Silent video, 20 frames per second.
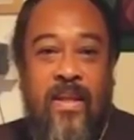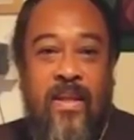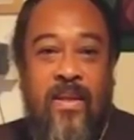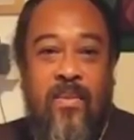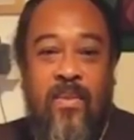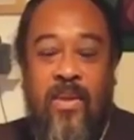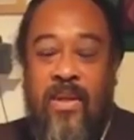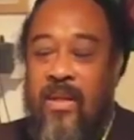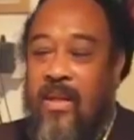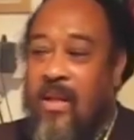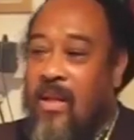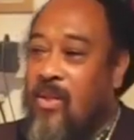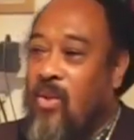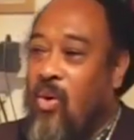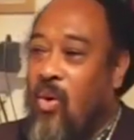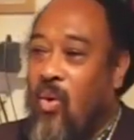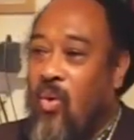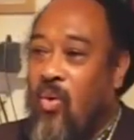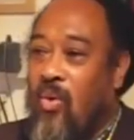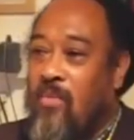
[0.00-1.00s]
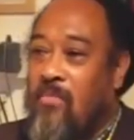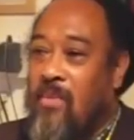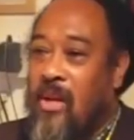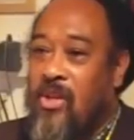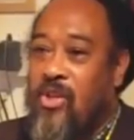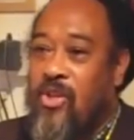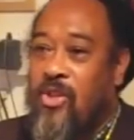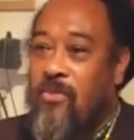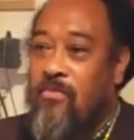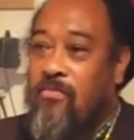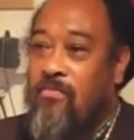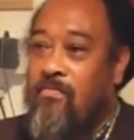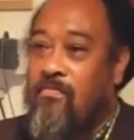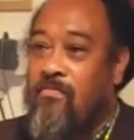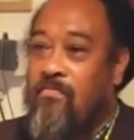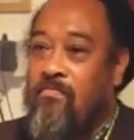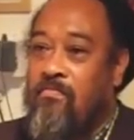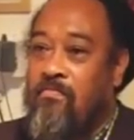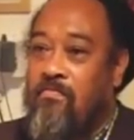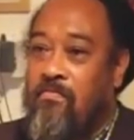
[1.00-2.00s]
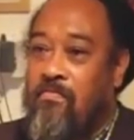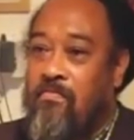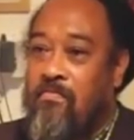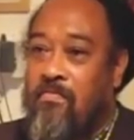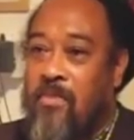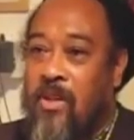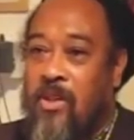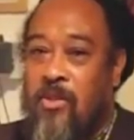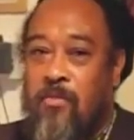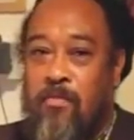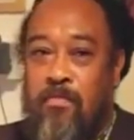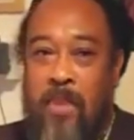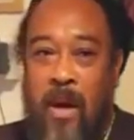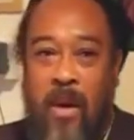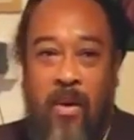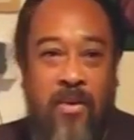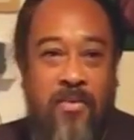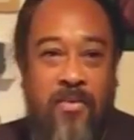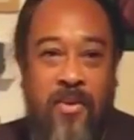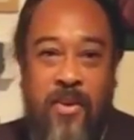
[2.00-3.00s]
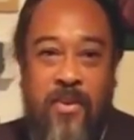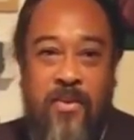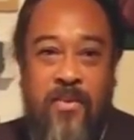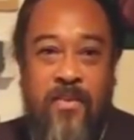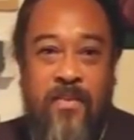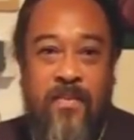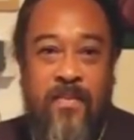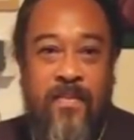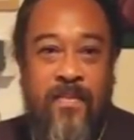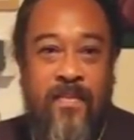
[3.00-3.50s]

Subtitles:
it will not hold much much power for you.